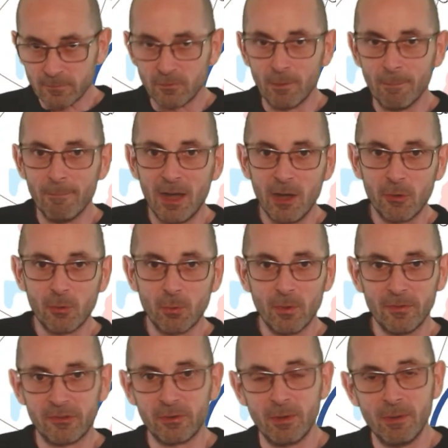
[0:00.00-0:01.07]
the milder
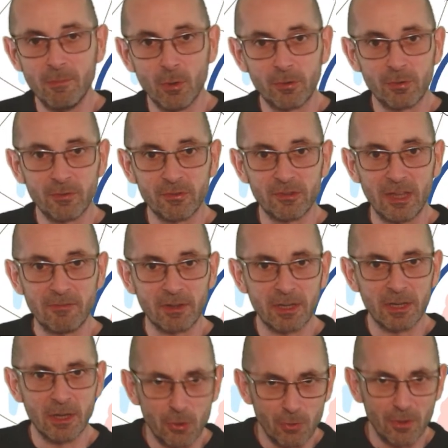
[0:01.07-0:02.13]
ones doing more to offset the
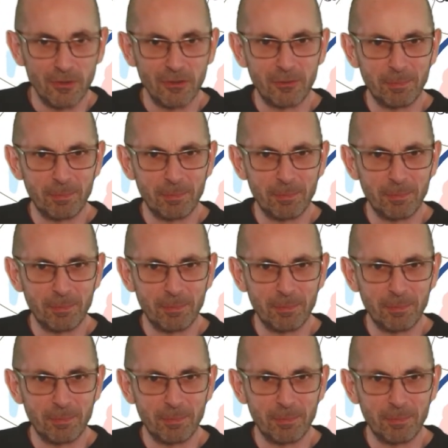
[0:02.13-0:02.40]
cold ones,